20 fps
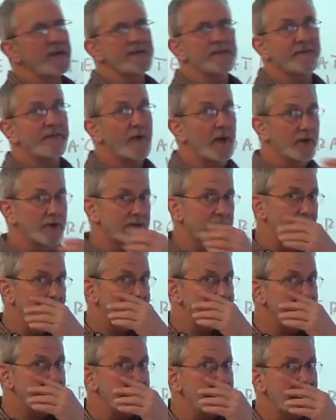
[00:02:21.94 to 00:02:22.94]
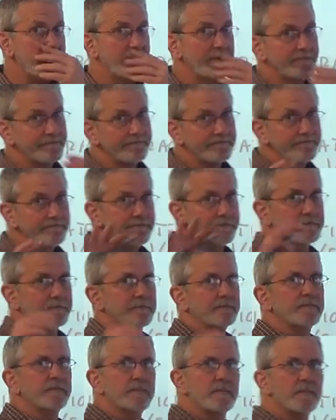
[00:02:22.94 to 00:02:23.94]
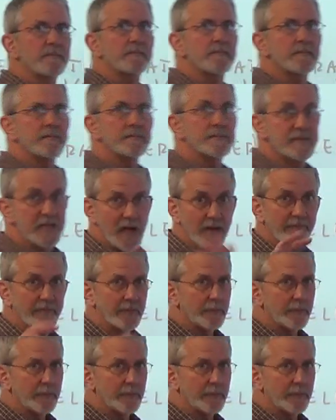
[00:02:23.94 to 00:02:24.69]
as a function of t. Sound